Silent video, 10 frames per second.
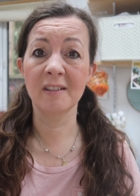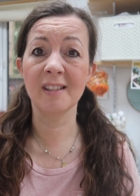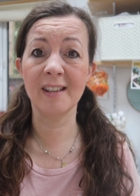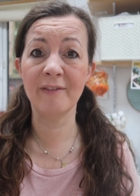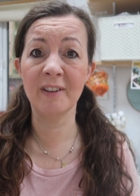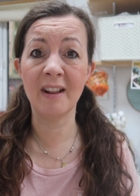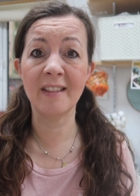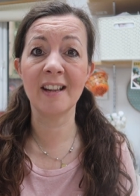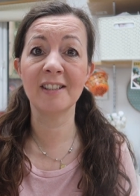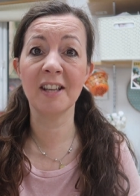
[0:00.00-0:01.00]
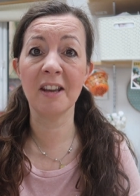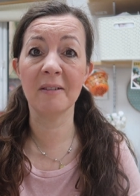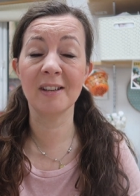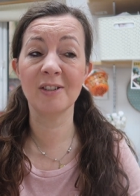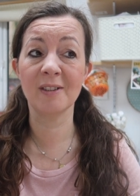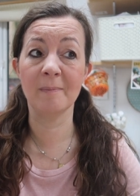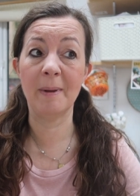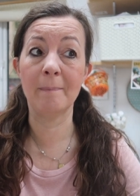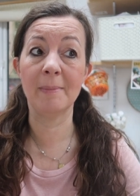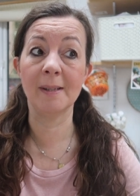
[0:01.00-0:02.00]
Does it feel like that to you? It's just a
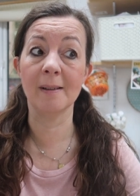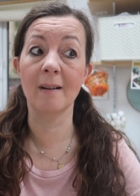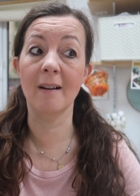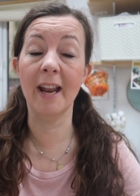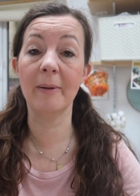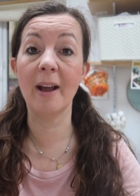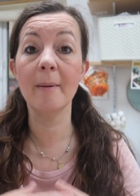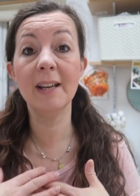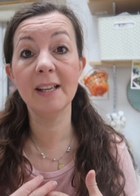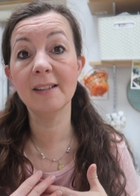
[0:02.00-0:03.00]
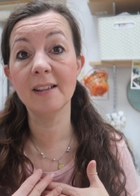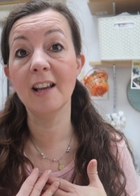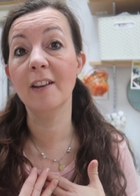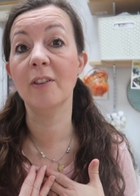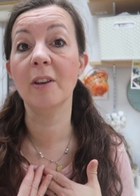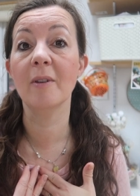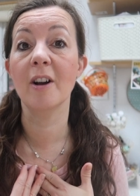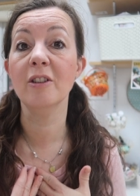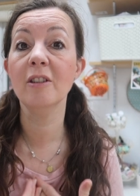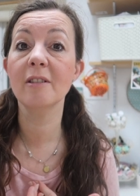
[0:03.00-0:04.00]
bit bizarre. Anyway, I'm Lisa if you
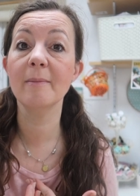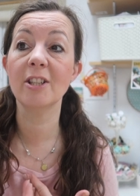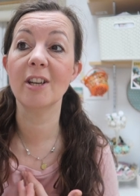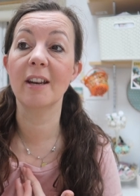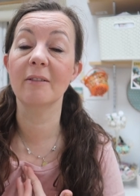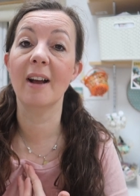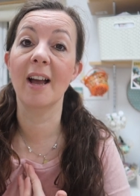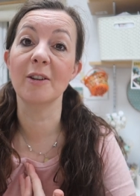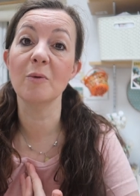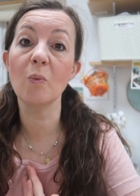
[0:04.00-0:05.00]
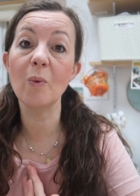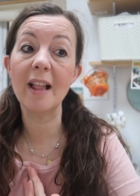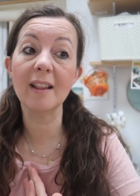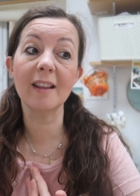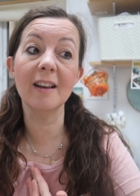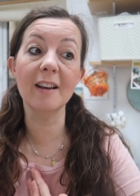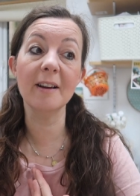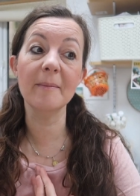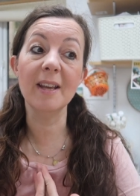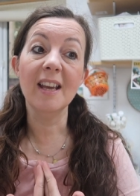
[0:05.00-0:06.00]
are new to my channel, and
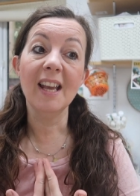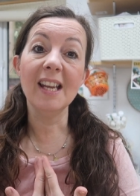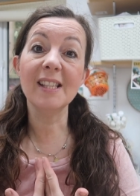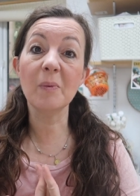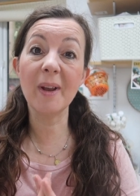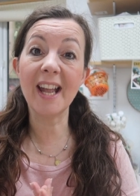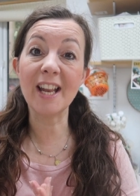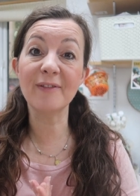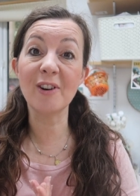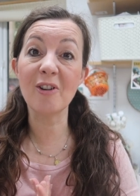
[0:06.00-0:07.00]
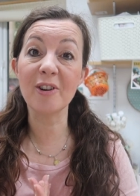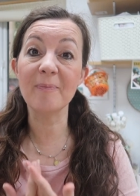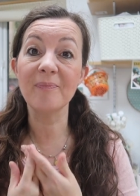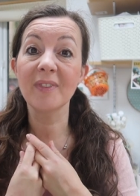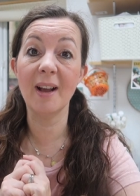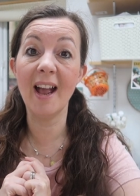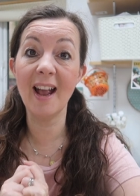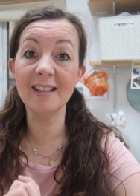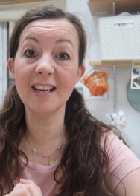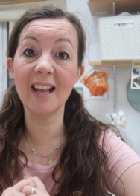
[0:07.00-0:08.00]
welcome. It's a weekend vlog. We're
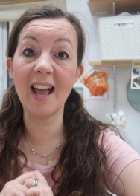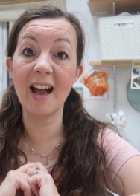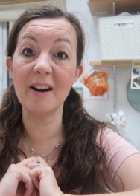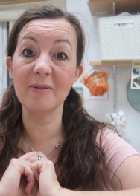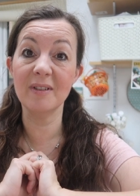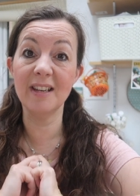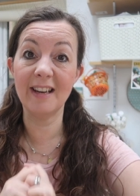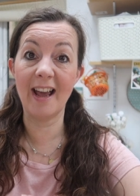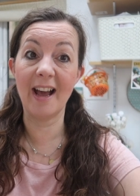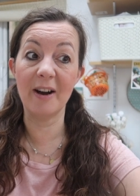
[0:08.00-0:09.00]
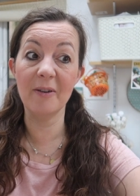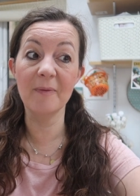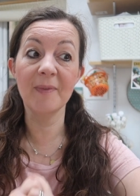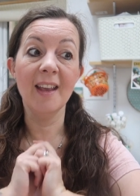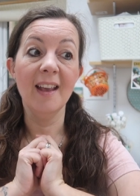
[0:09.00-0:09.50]
heading out now.